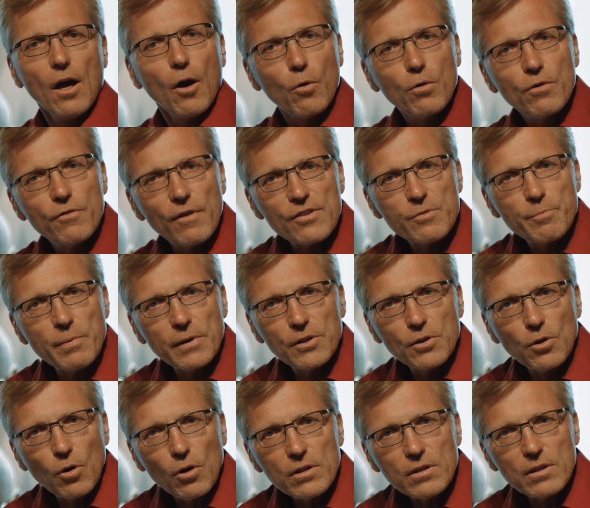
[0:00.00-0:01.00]
And what
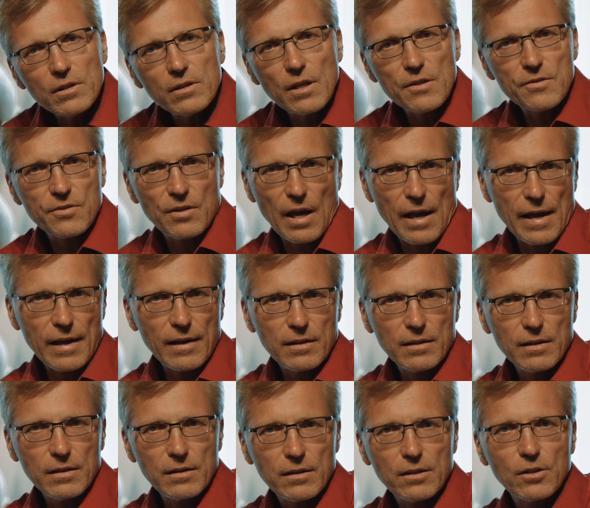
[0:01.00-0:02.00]
does it mean to
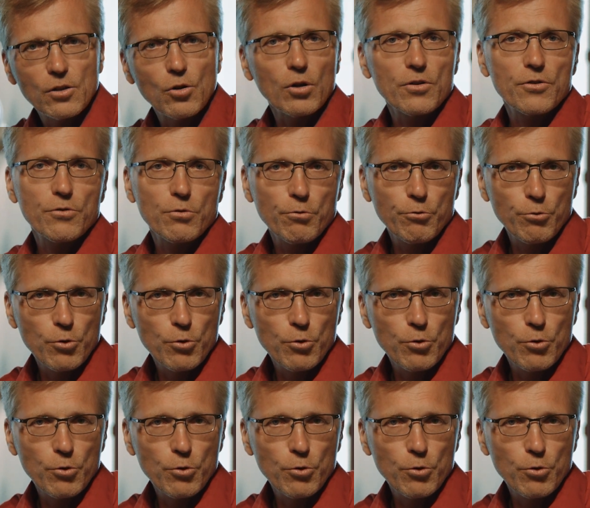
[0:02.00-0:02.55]
fear God?